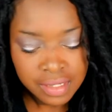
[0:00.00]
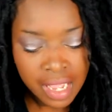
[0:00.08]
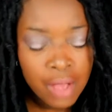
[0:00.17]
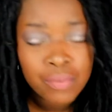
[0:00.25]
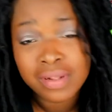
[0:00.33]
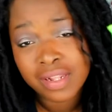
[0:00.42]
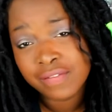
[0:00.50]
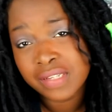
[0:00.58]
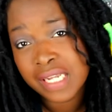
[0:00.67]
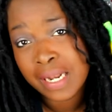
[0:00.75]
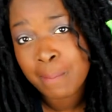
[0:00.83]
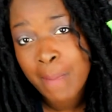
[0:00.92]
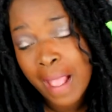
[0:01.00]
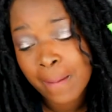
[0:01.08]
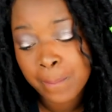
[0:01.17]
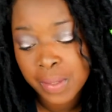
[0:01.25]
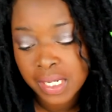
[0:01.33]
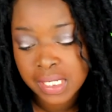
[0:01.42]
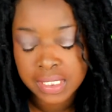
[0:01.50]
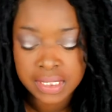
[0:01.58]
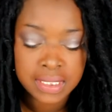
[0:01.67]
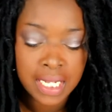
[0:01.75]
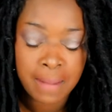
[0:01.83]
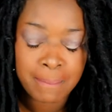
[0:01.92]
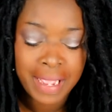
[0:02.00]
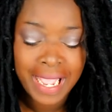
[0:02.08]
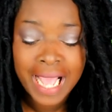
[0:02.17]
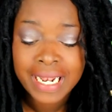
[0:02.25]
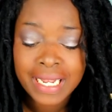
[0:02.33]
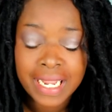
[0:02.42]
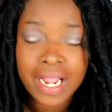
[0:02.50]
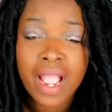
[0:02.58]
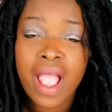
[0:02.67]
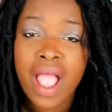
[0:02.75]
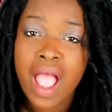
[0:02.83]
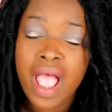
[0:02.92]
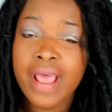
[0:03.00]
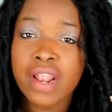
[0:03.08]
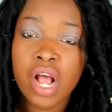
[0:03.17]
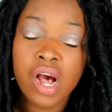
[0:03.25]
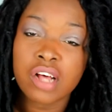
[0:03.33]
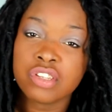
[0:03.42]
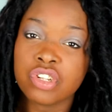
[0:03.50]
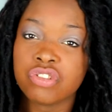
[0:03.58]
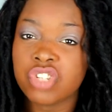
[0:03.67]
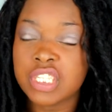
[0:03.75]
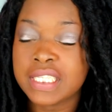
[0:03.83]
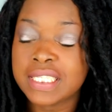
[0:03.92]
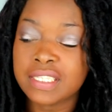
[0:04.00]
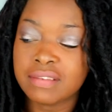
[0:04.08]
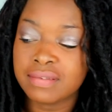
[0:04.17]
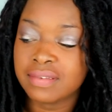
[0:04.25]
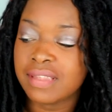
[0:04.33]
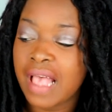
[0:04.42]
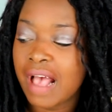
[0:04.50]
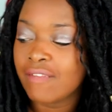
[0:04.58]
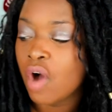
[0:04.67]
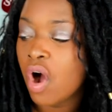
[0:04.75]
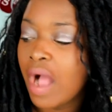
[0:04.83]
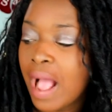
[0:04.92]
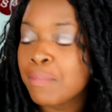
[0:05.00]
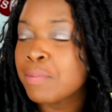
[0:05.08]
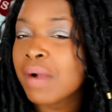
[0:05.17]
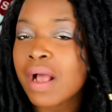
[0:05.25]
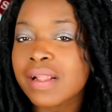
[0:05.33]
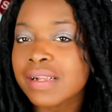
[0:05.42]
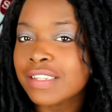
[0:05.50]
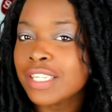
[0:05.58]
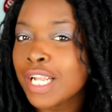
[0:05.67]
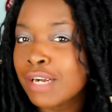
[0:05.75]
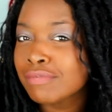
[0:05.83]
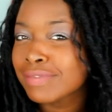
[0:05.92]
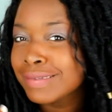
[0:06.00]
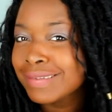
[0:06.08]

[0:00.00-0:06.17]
I would love to get a MacBook to up my editing and also just to have all Apple products, you know?